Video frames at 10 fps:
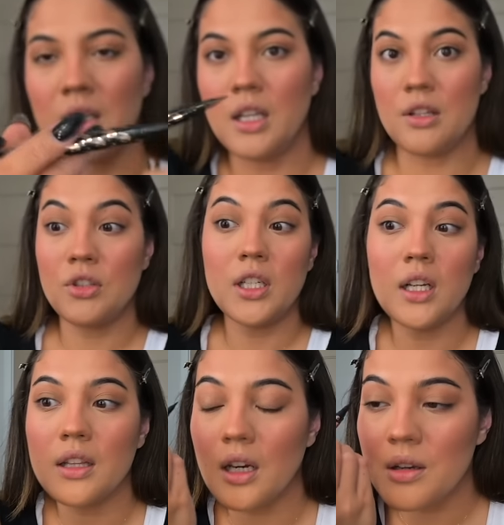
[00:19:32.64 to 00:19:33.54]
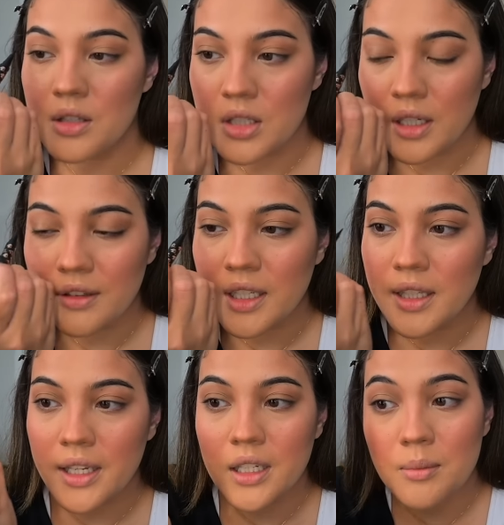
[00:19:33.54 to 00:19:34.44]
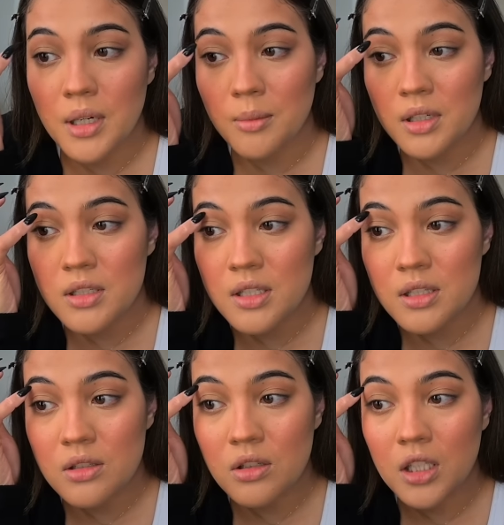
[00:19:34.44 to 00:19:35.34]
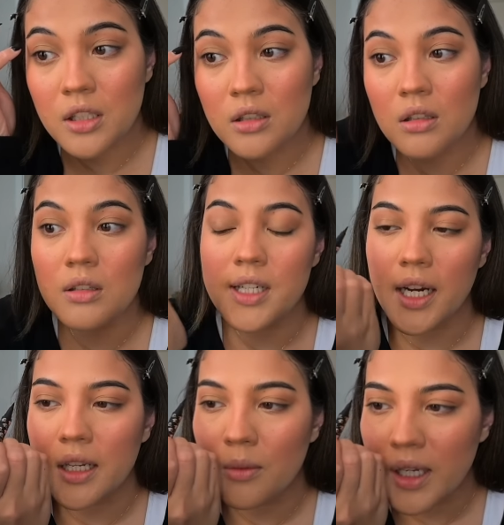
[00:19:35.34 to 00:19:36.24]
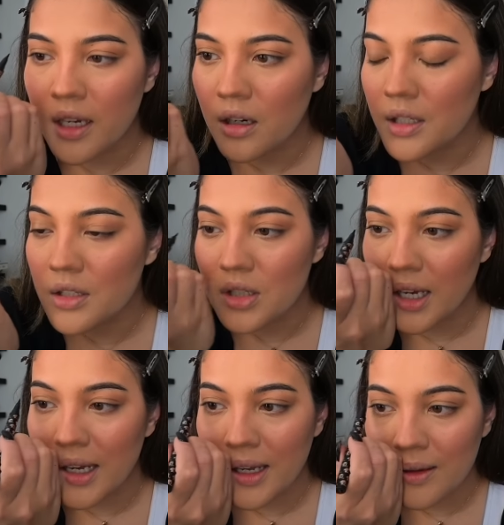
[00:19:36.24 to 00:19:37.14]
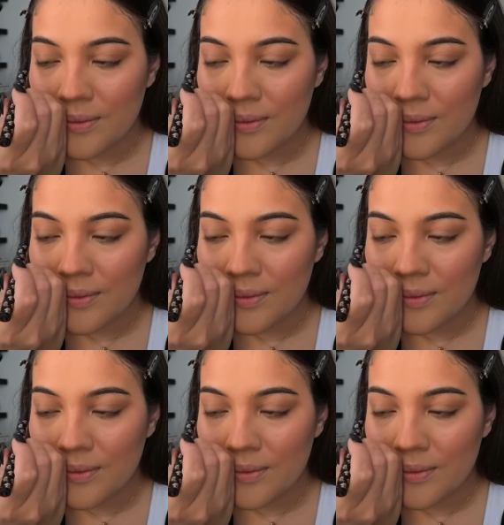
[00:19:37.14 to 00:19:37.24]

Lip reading: It's really good though, so I really like it. But I'm gonna just do a little tiny wing on each eye.